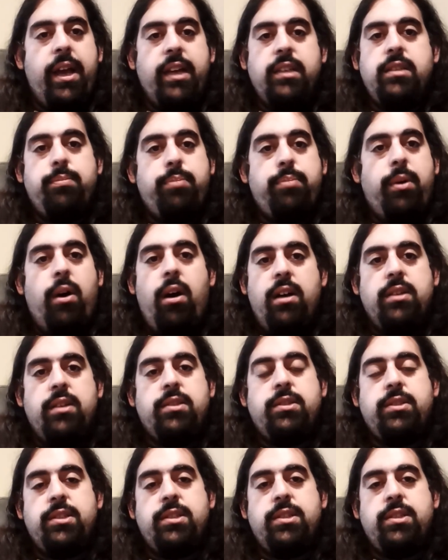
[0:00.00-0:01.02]
to pause
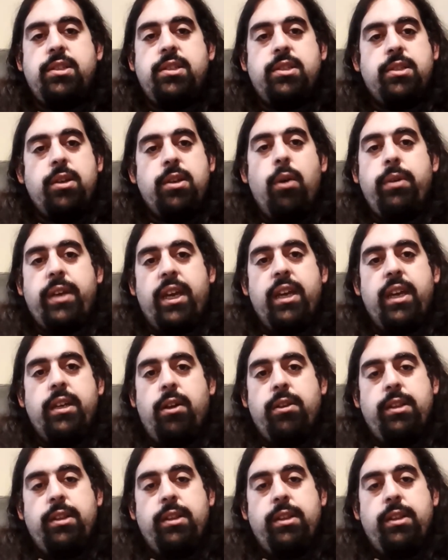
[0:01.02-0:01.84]
just to soak in all the